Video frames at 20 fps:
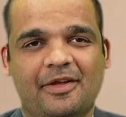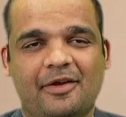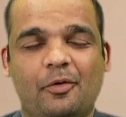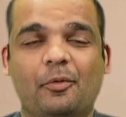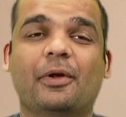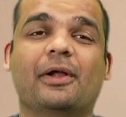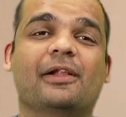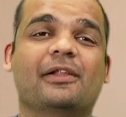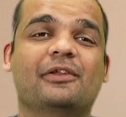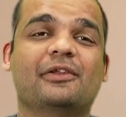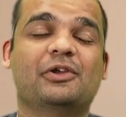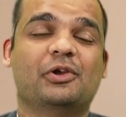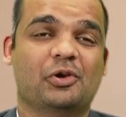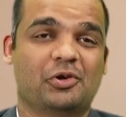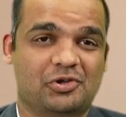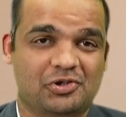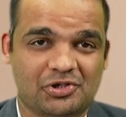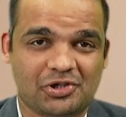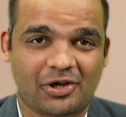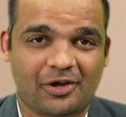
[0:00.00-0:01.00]
Well, you
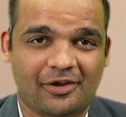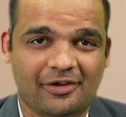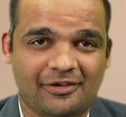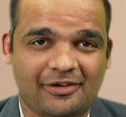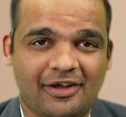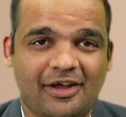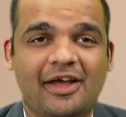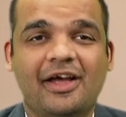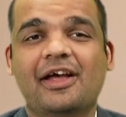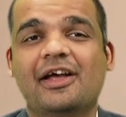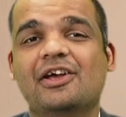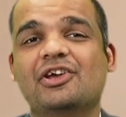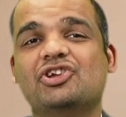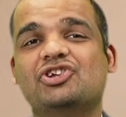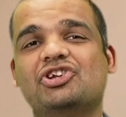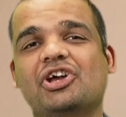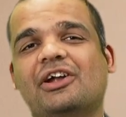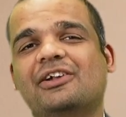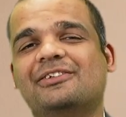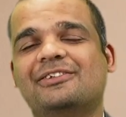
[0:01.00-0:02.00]
should
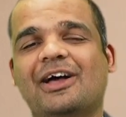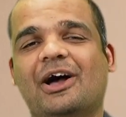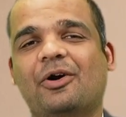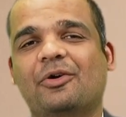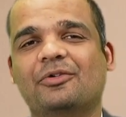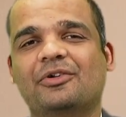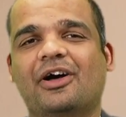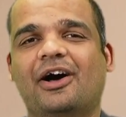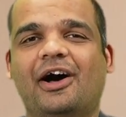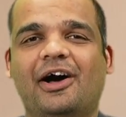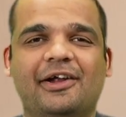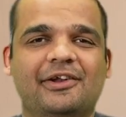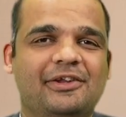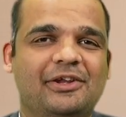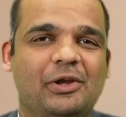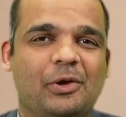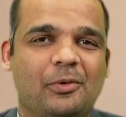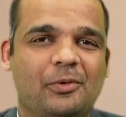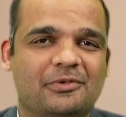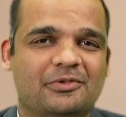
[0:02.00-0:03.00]
shut down
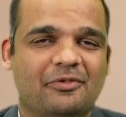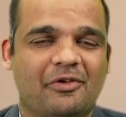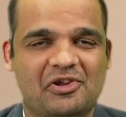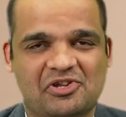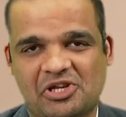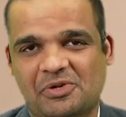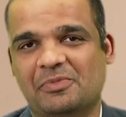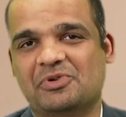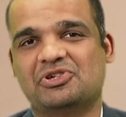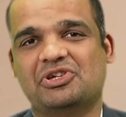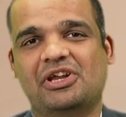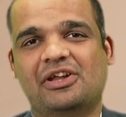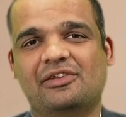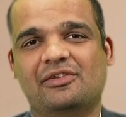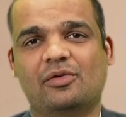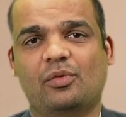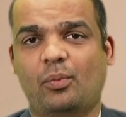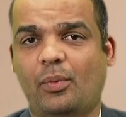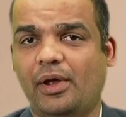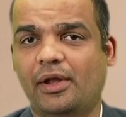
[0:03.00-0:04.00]
unused virtual
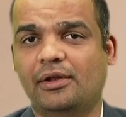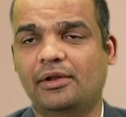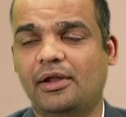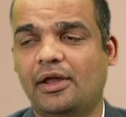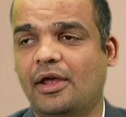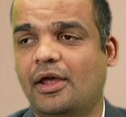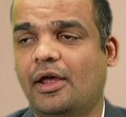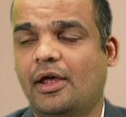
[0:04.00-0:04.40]
machines when